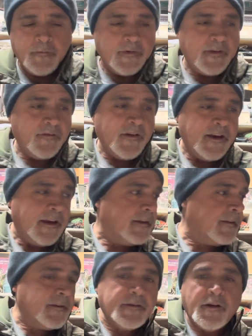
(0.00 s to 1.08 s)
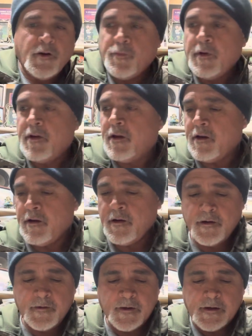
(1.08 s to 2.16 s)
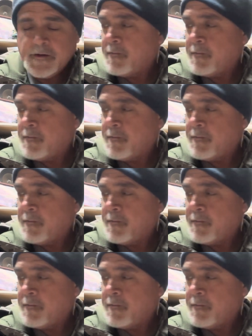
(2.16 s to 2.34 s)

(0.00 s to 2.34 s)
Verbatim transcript: see if I can get this open here. Hmm.